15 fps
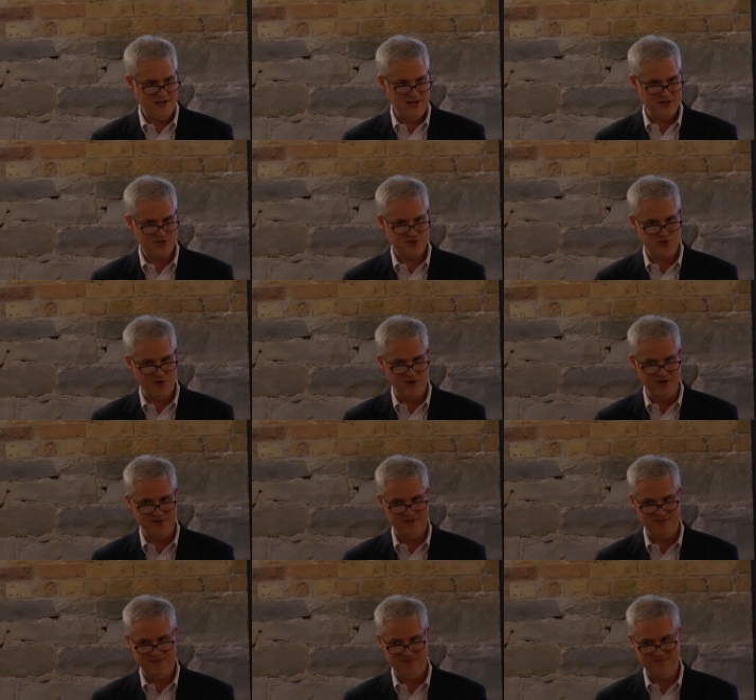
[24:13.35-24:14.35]
and
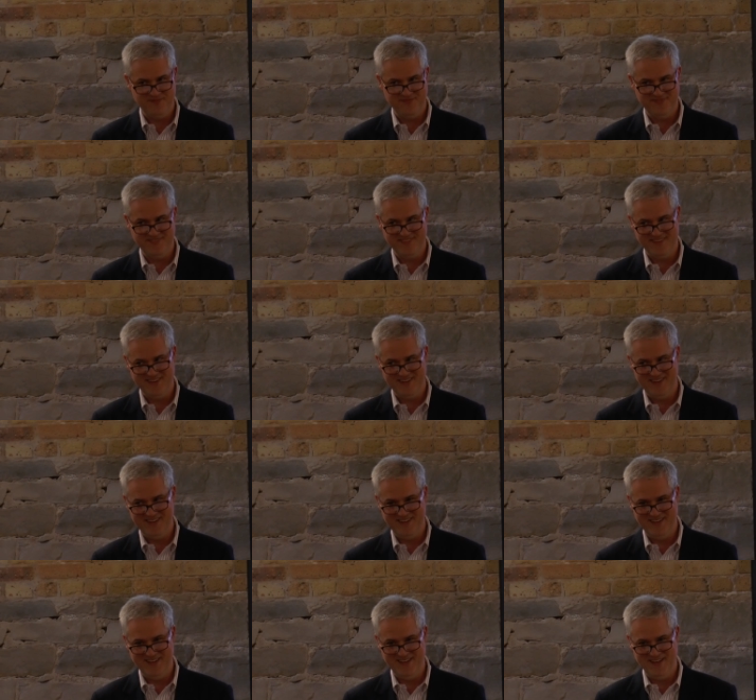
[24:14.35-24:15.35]
short.
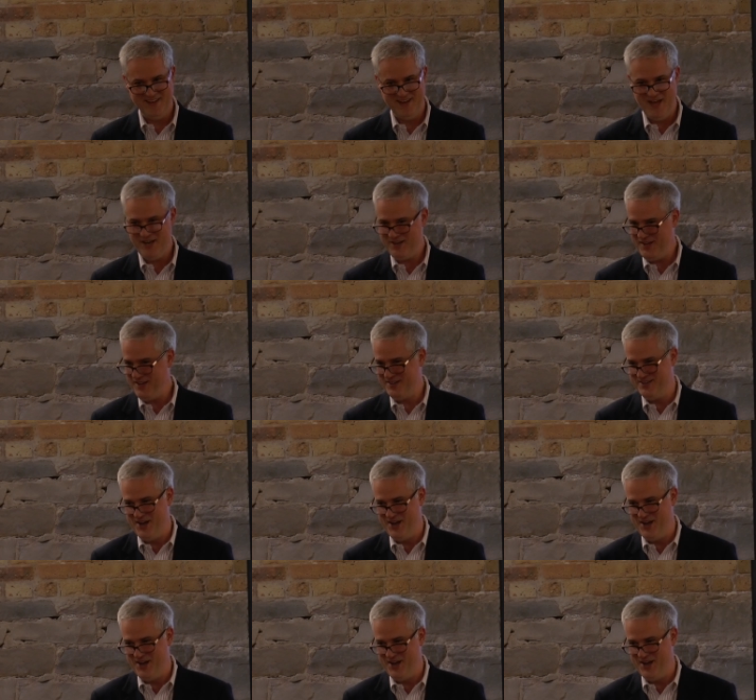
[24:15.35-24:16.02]
Not a